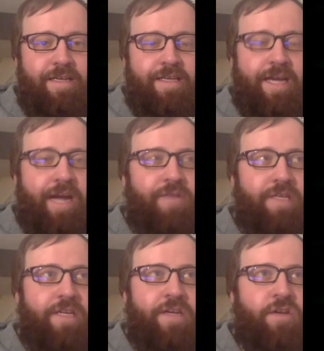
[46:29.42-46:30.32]
So yeah, I, I
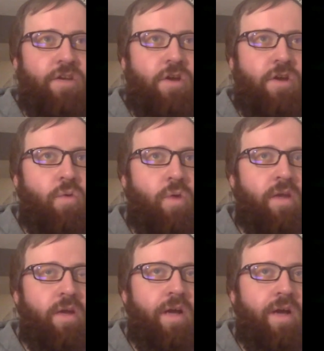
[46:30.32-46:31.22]
really didn't know
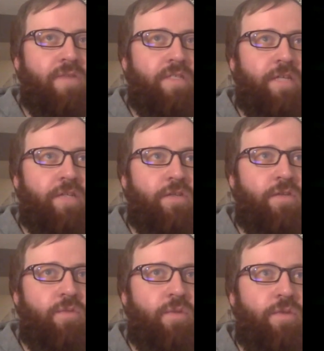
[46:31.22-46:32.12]
what a
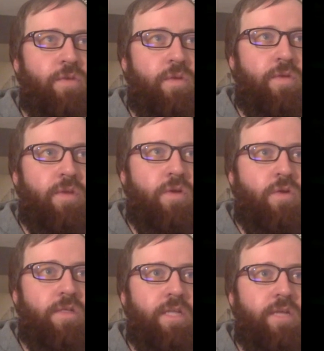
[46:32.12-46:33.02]
conversation with you in a
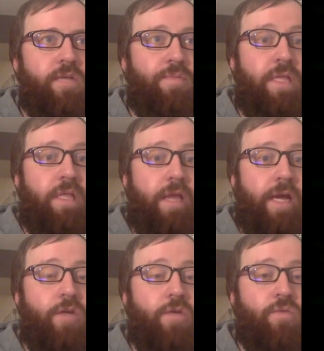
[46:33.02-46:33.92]
recorded setting would be
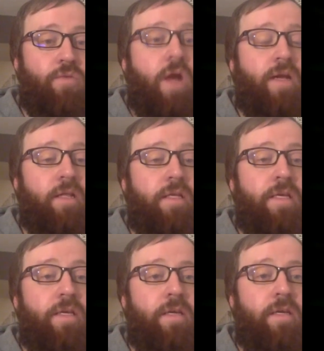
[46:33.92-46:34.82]
like. I knew in Rocket
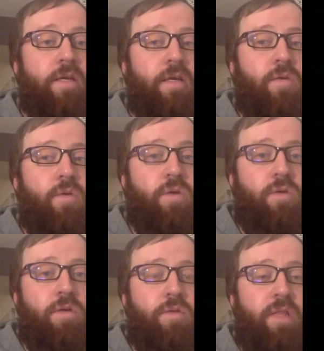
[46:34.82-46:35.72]
League what
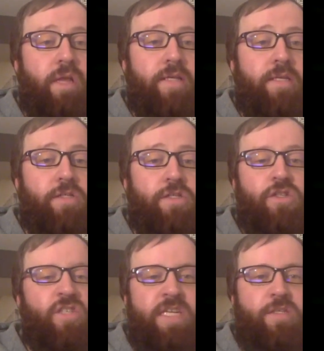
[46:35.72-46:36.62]
it could be like to
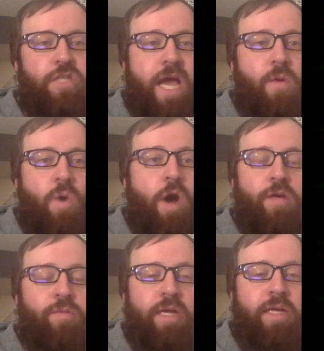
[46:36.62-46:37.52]
just sit and chat
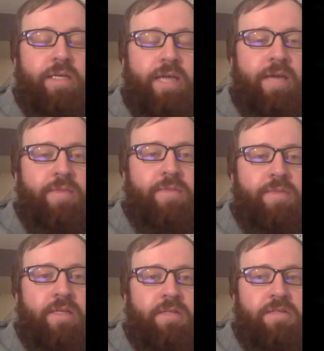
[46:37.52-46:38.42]
while you're playing
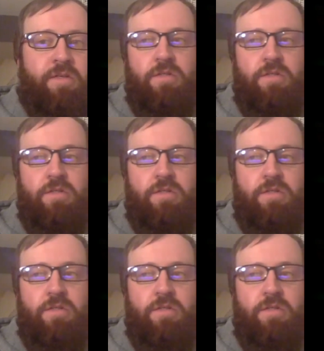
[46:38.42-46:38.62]
games, and it's yeah.